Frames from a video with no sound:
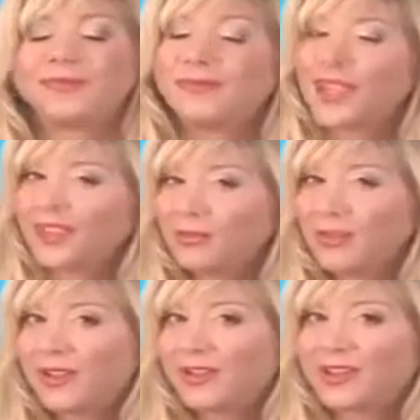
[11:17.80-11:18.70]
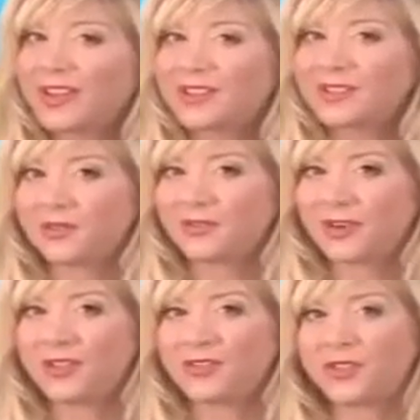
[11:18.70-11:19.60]
That could be a good answer for
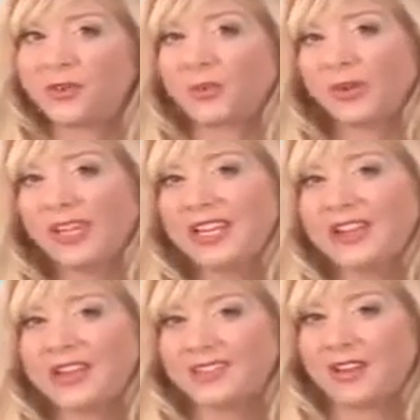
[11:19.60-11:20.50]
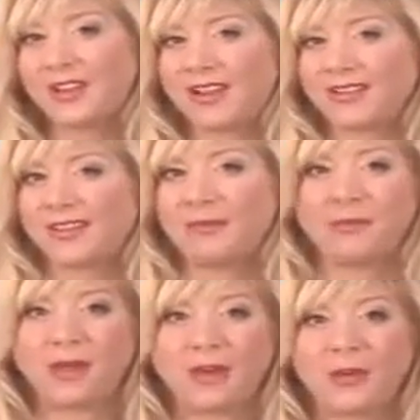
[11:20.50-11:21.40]
you. So you're really not talking to them
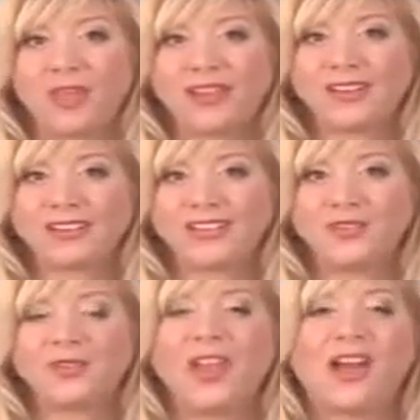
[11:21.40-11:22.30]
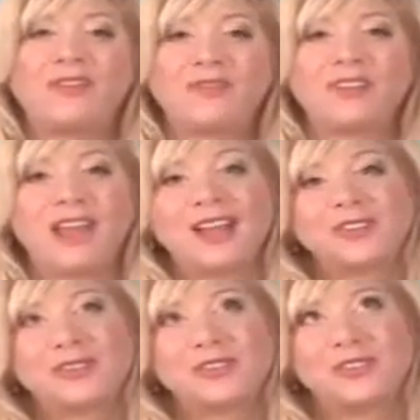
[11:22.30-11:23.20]
about a weakness that you have. It
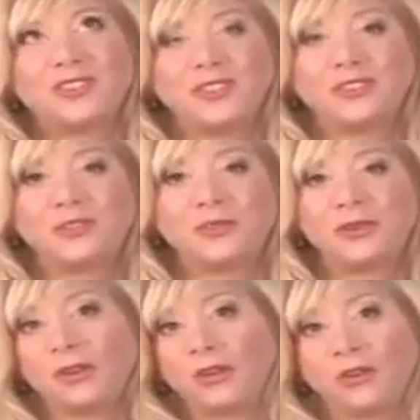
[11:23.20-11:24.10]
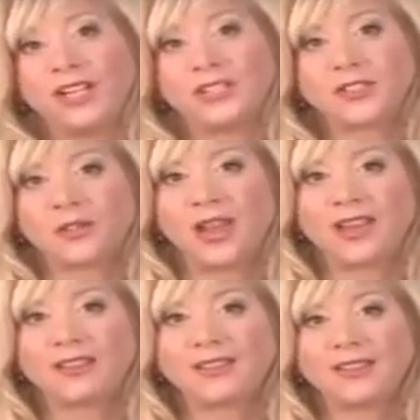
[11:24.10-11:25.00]
actually turns into a great
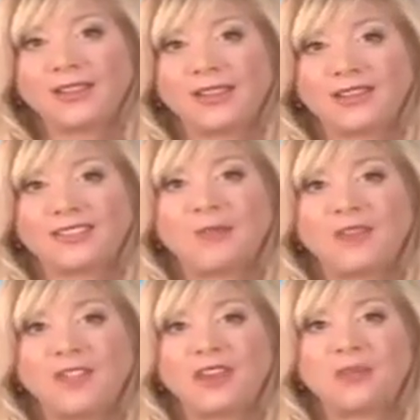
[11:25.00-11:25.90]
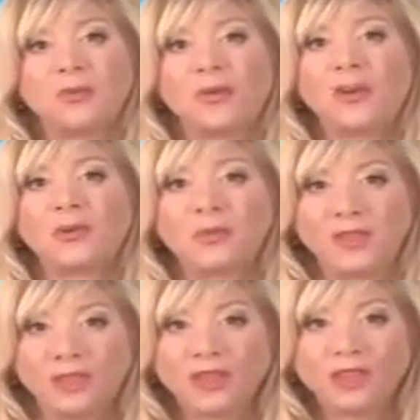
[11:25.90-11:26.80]
strength and something that an employer would
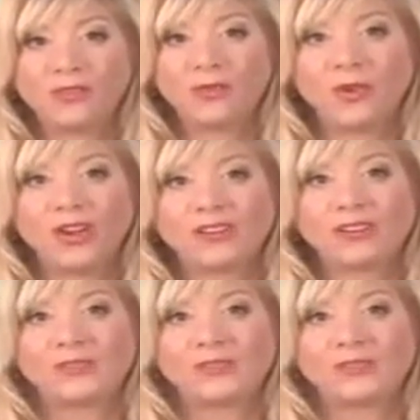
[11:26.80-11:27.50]
be looking for.